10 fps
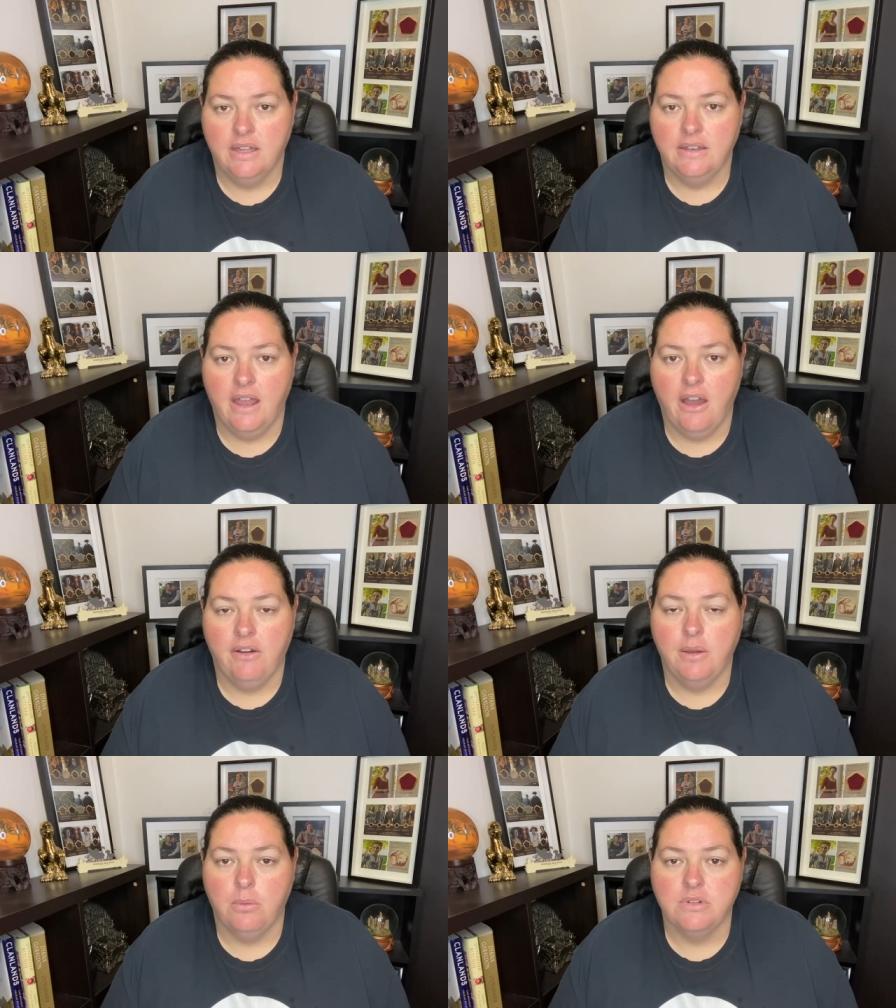Now,
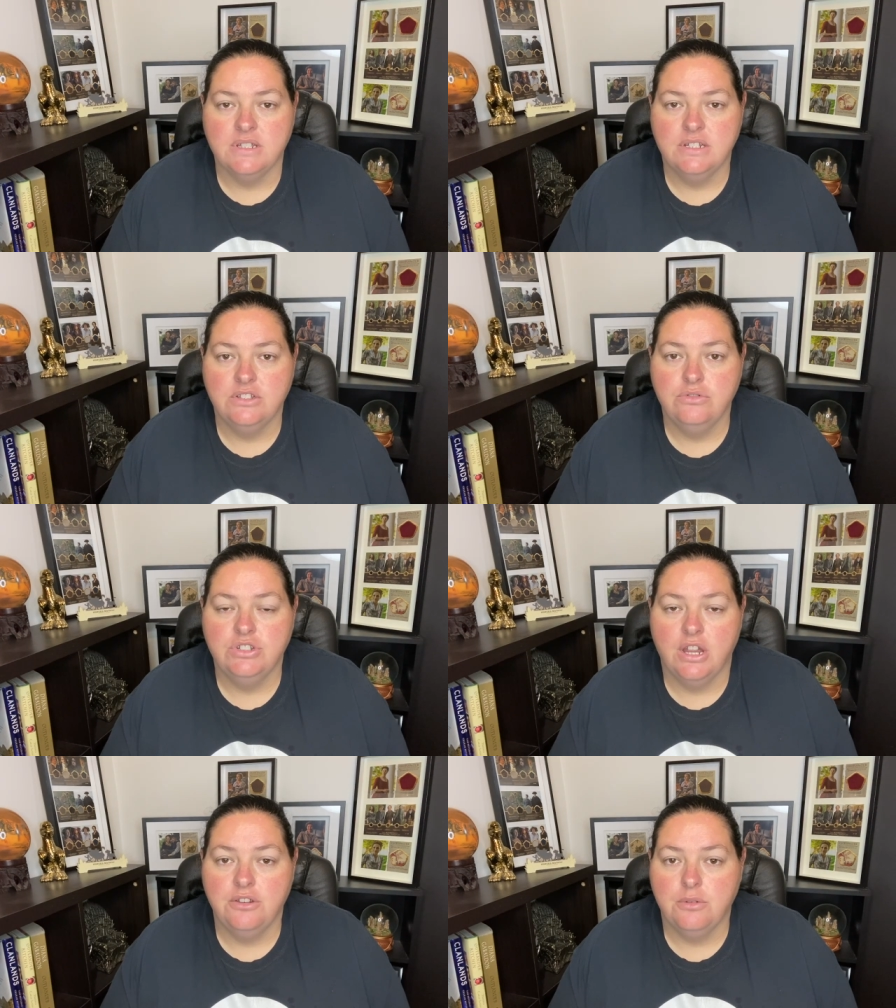it wasn't until
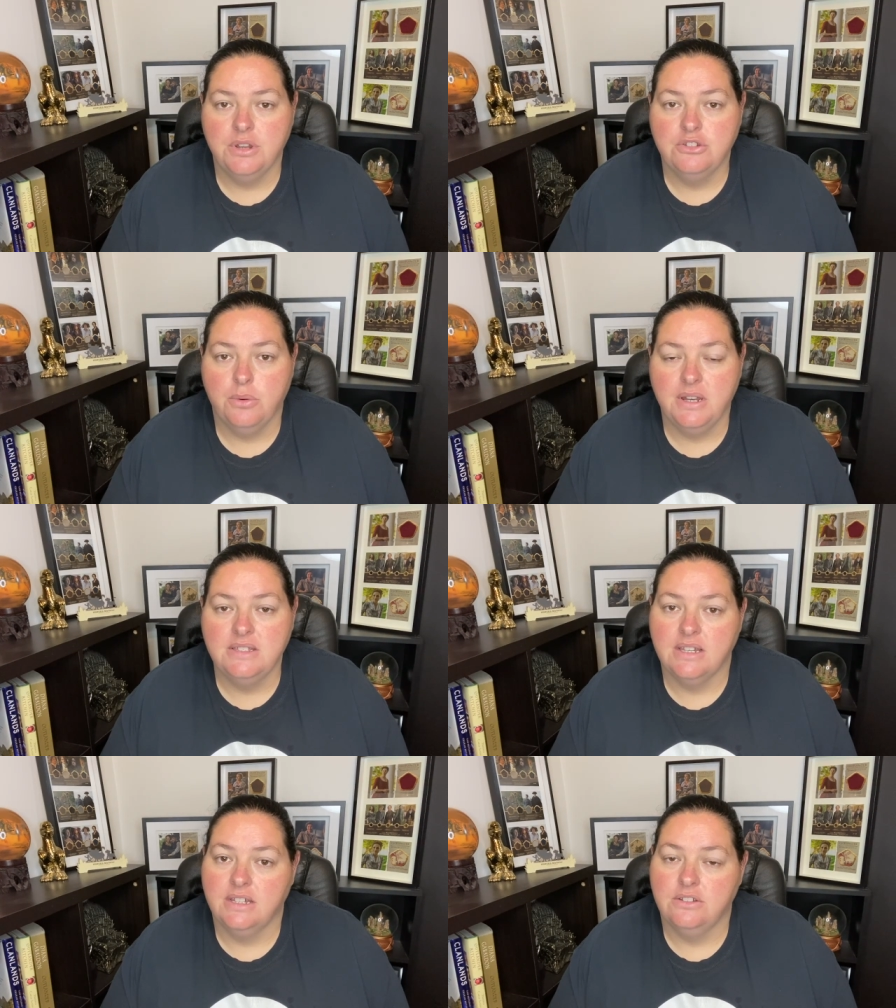January
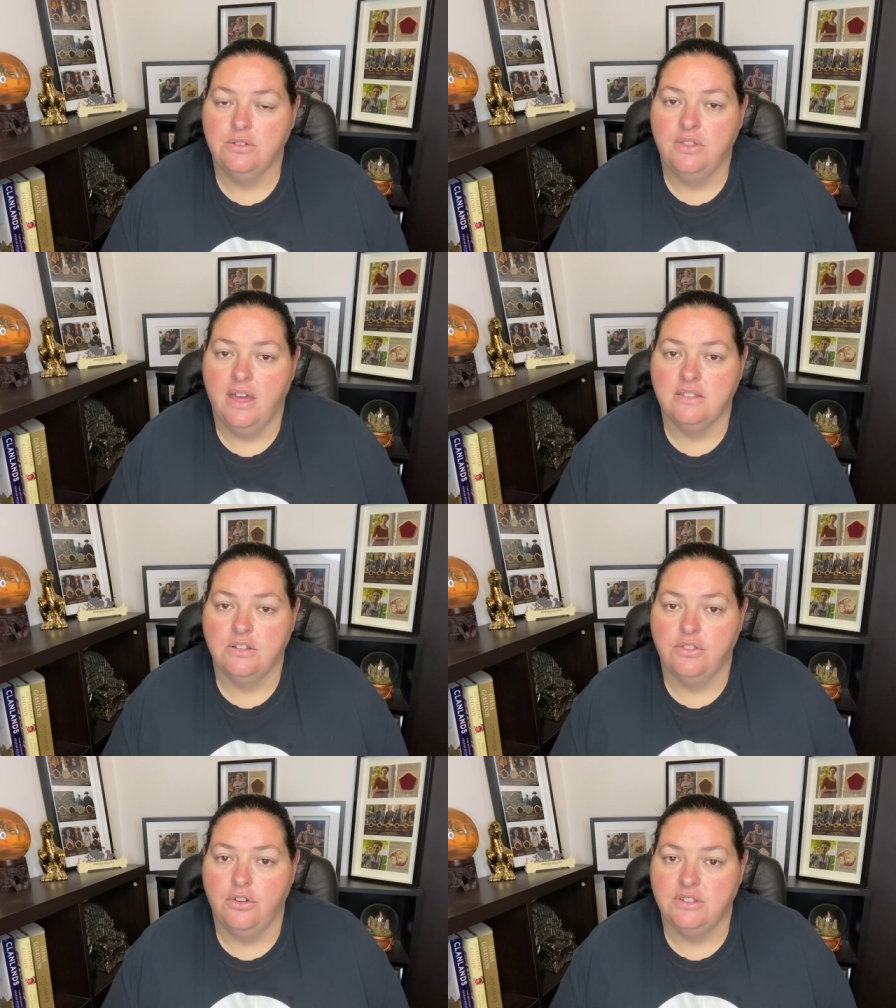22nd,
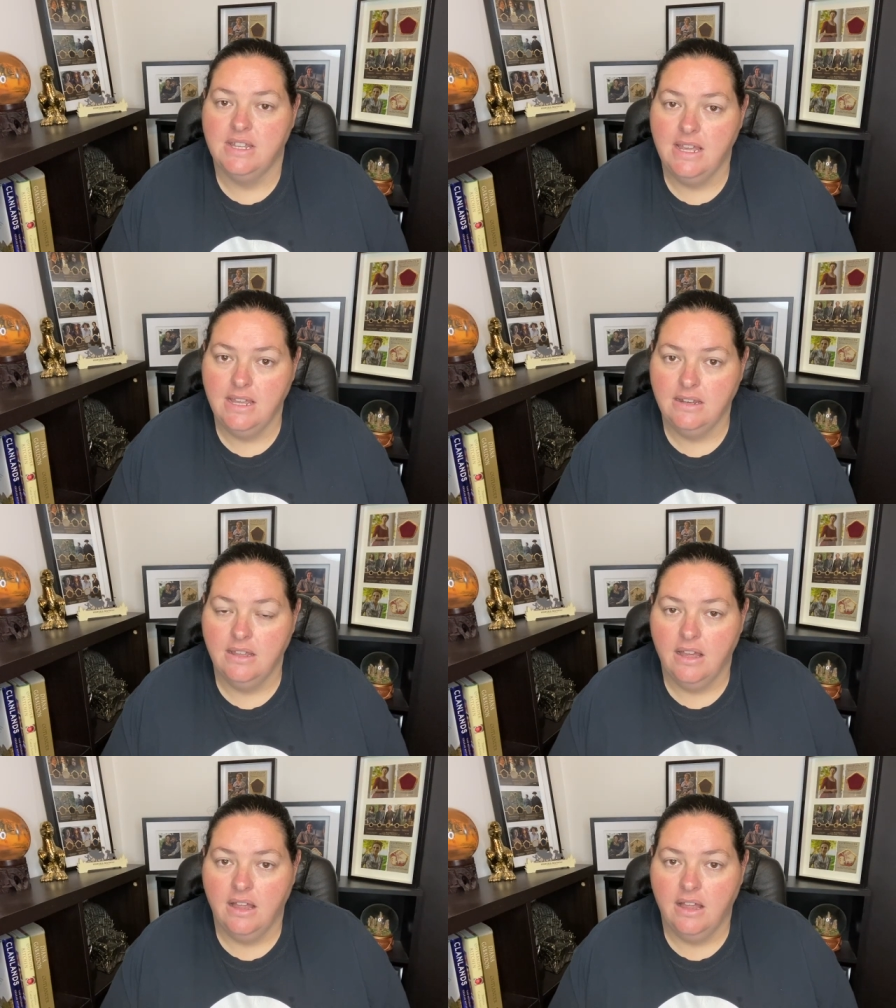2013